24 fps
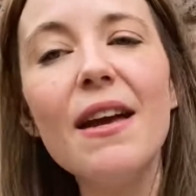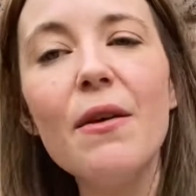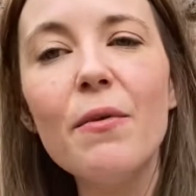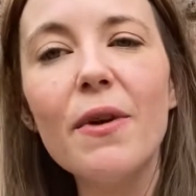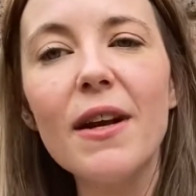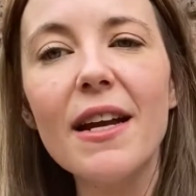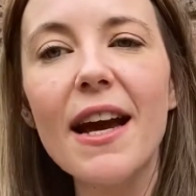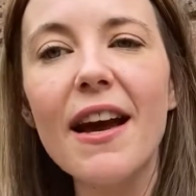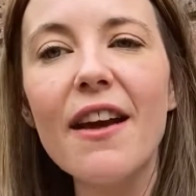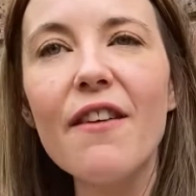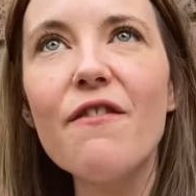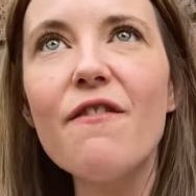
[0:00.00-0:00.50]

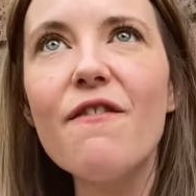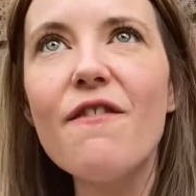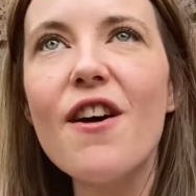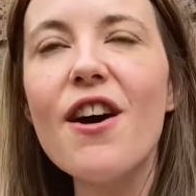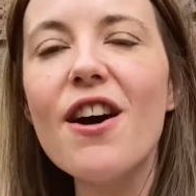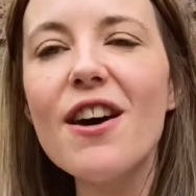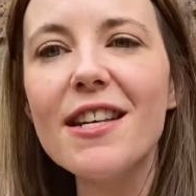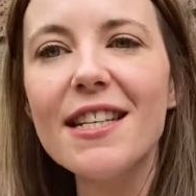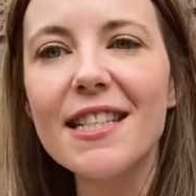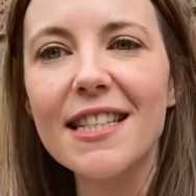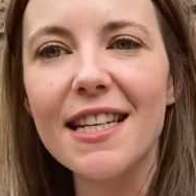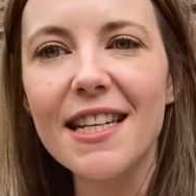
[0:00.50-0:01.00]
when I
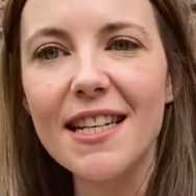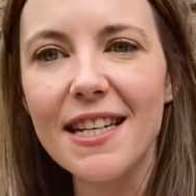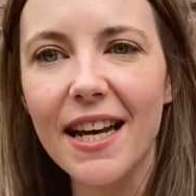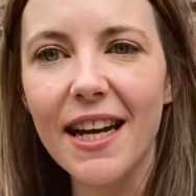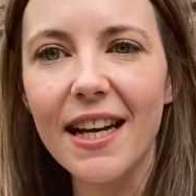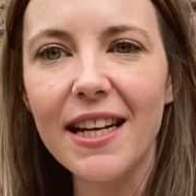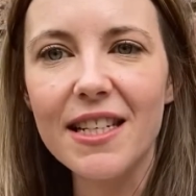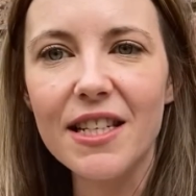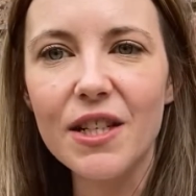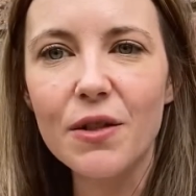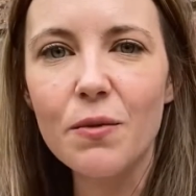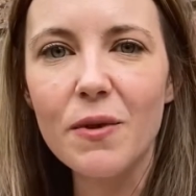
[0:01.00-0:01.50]
first
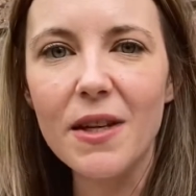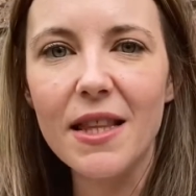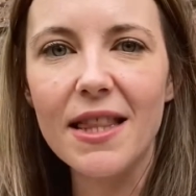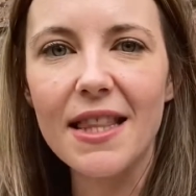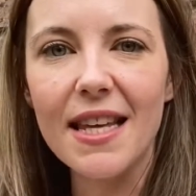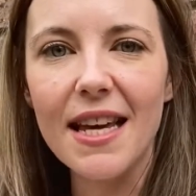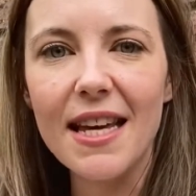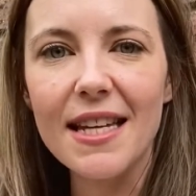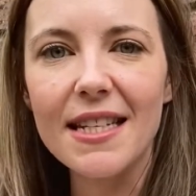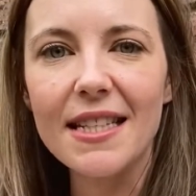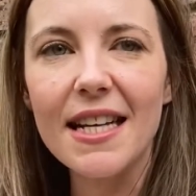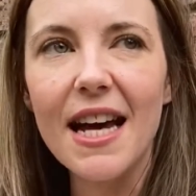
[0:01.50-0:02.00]
connected with
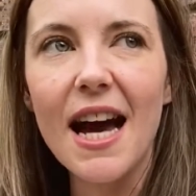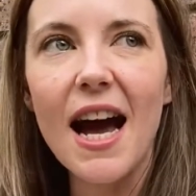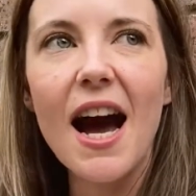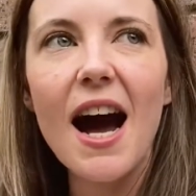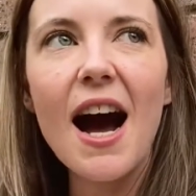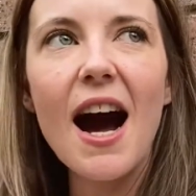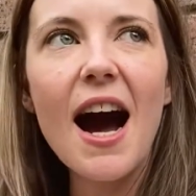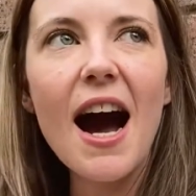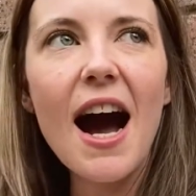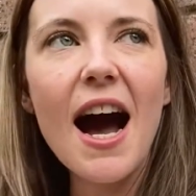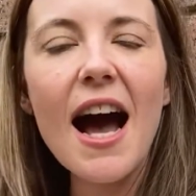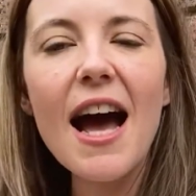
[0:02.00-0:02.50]
this,
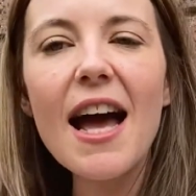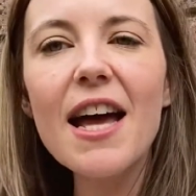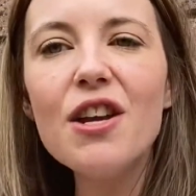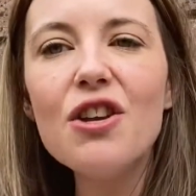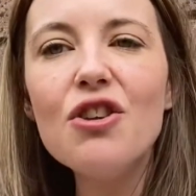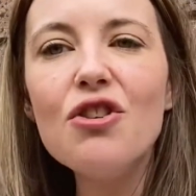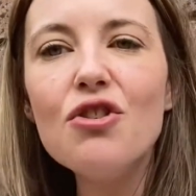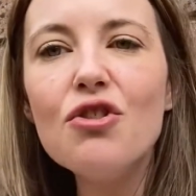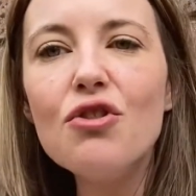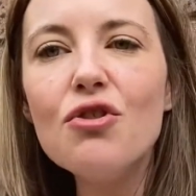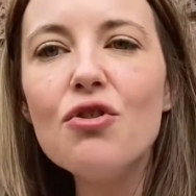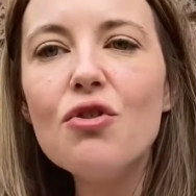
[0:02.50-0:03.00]
I
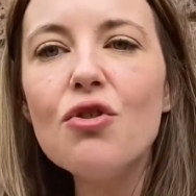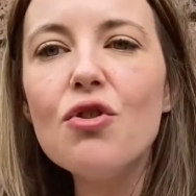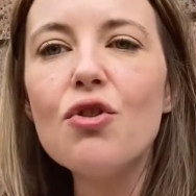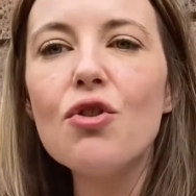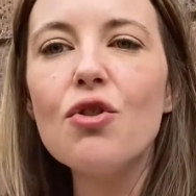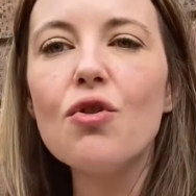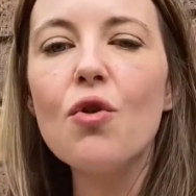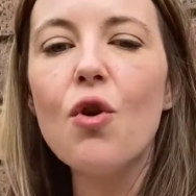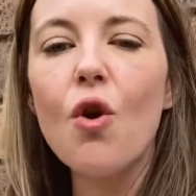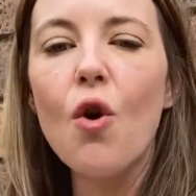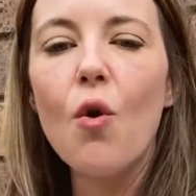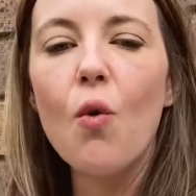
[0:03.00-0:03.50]

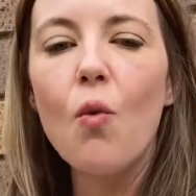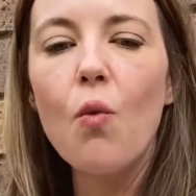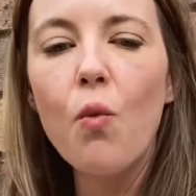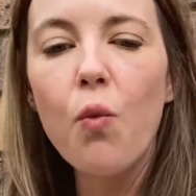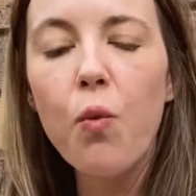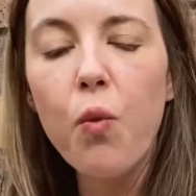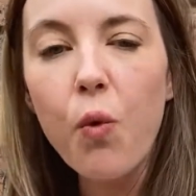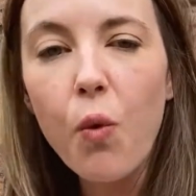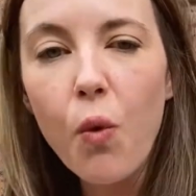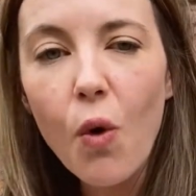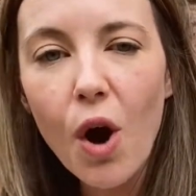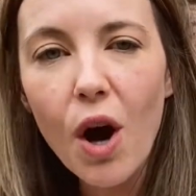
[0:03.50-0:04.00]
knew
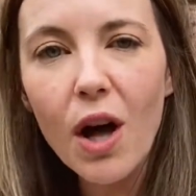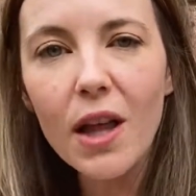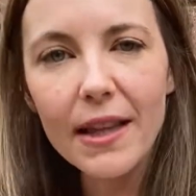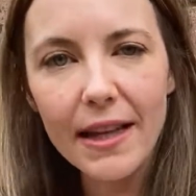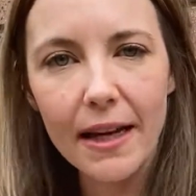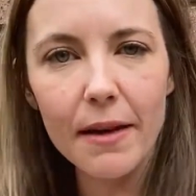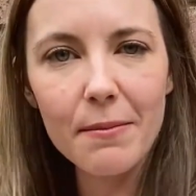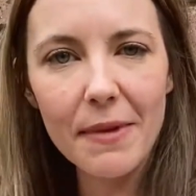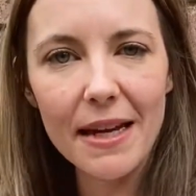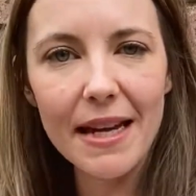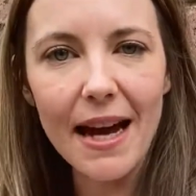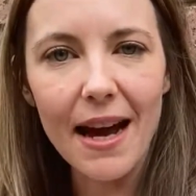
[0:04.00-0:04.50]
what
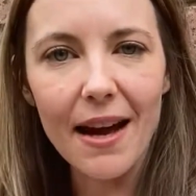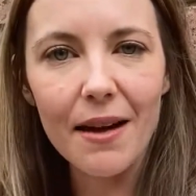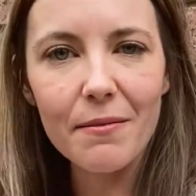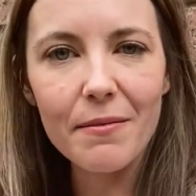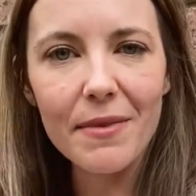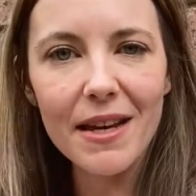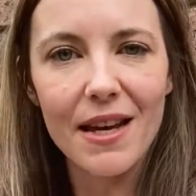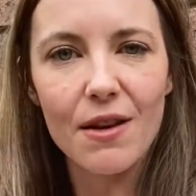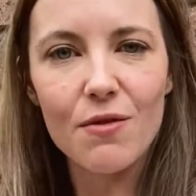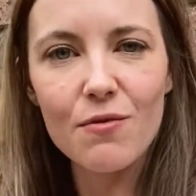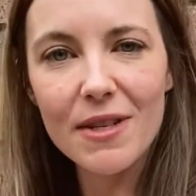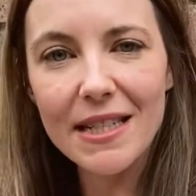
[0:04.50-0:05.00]
lit me up.
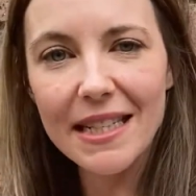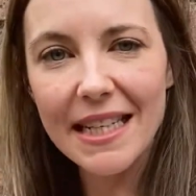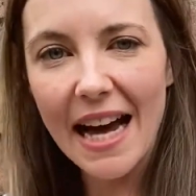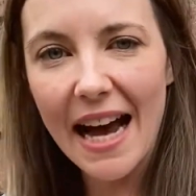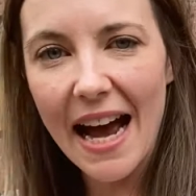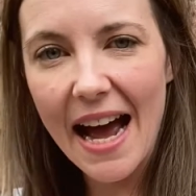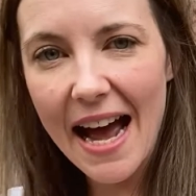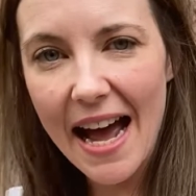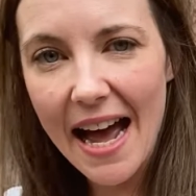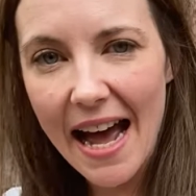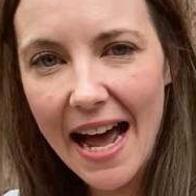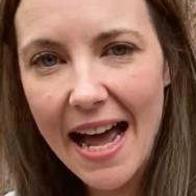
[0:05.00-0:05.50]
It was
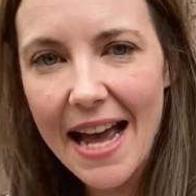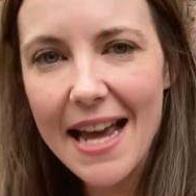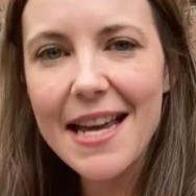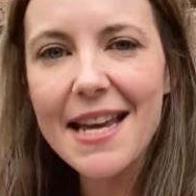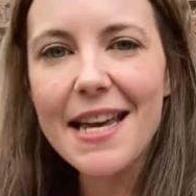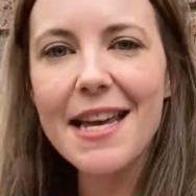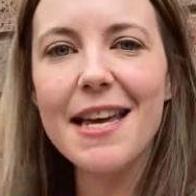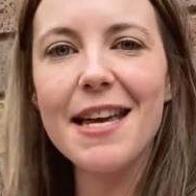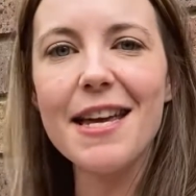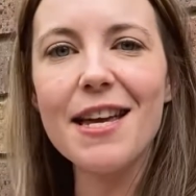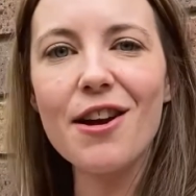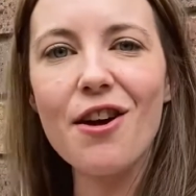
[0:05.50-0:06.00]

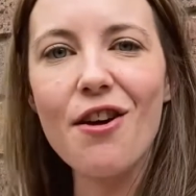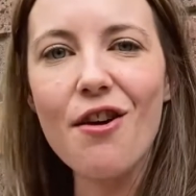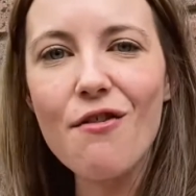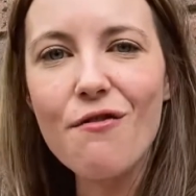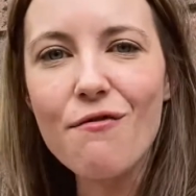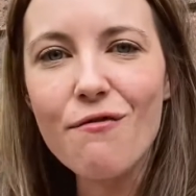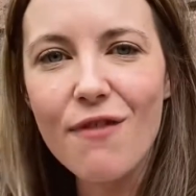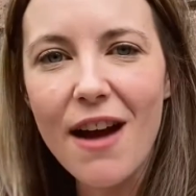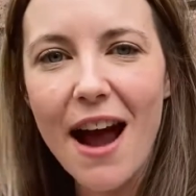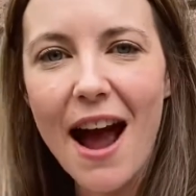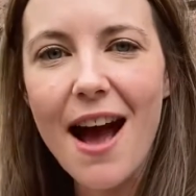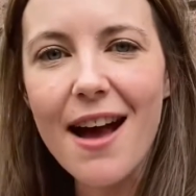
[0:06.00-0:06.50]
hanging
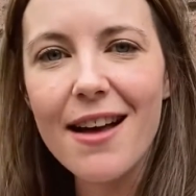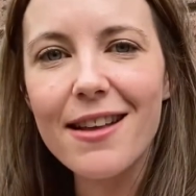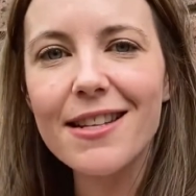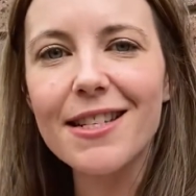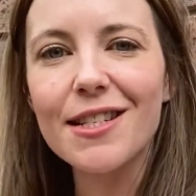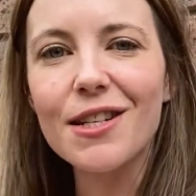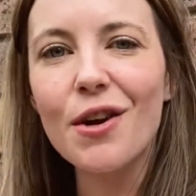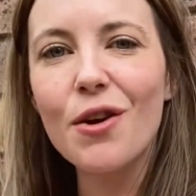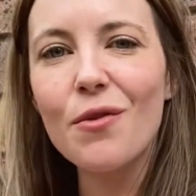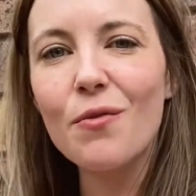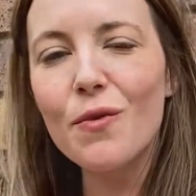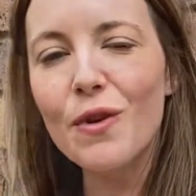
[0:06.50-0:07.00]

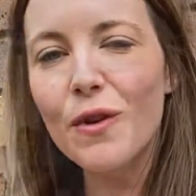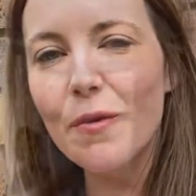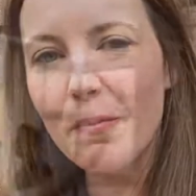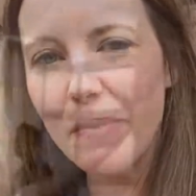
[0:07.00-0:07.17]
around with